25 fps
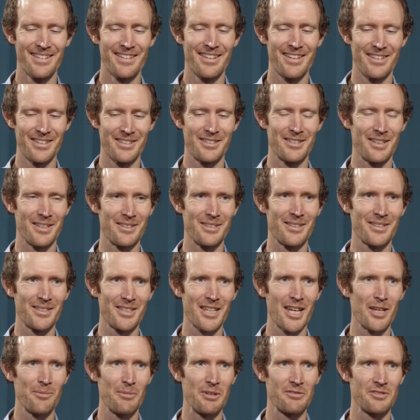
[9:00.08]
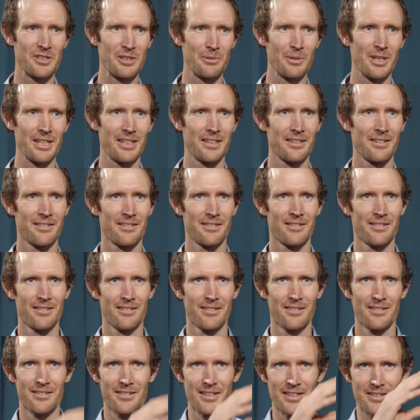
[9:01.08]
It's the same every week.
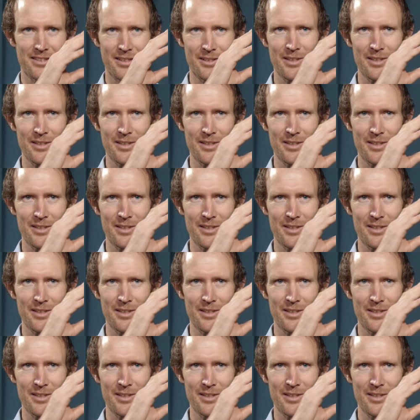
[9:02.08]
There's a